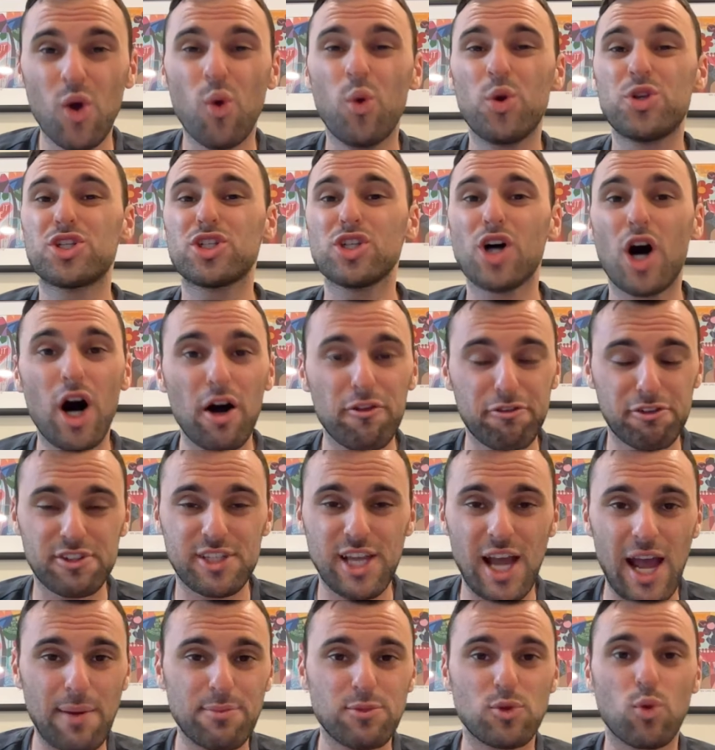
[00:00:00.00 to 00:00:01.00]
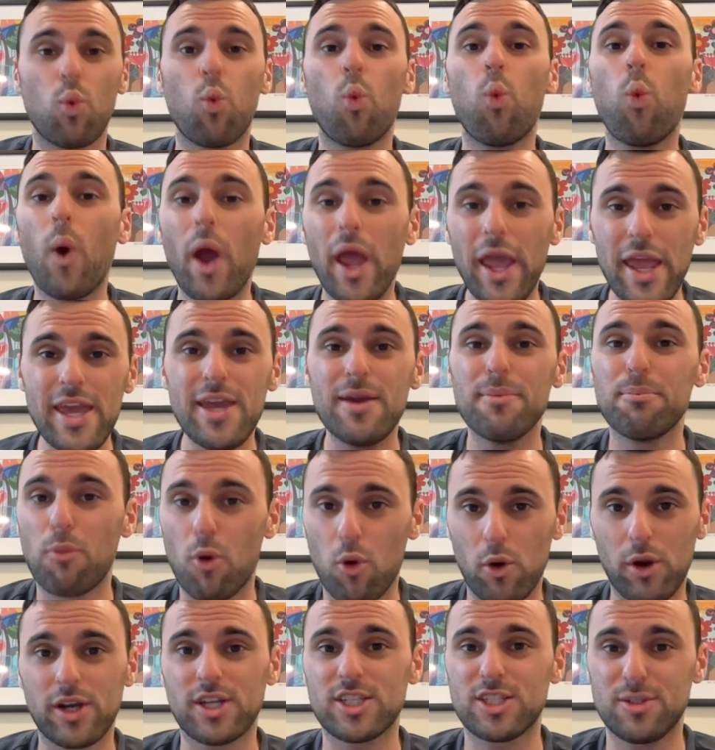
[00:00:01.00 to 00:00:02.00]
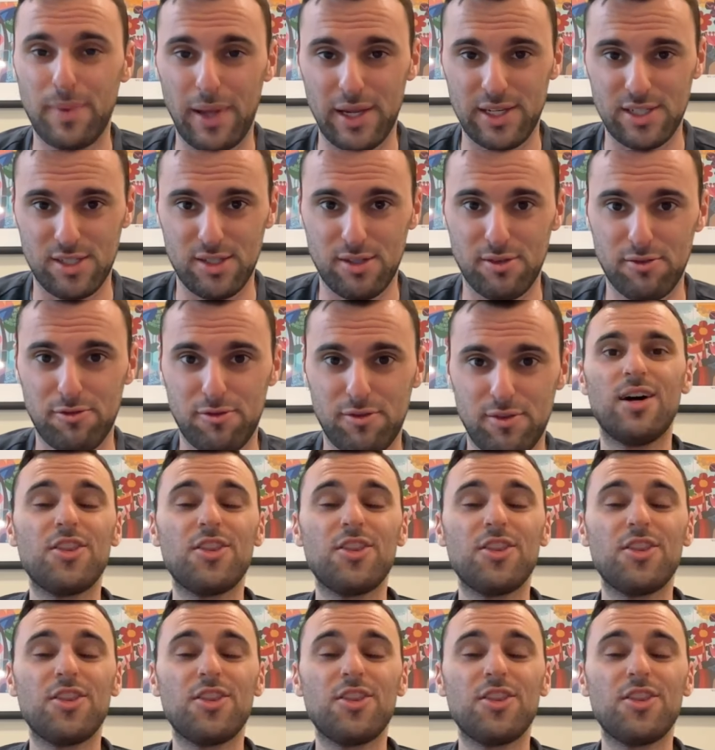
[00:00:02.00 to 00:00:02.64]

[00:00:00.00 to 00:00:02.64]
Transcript: which is oftentimes way more expensive.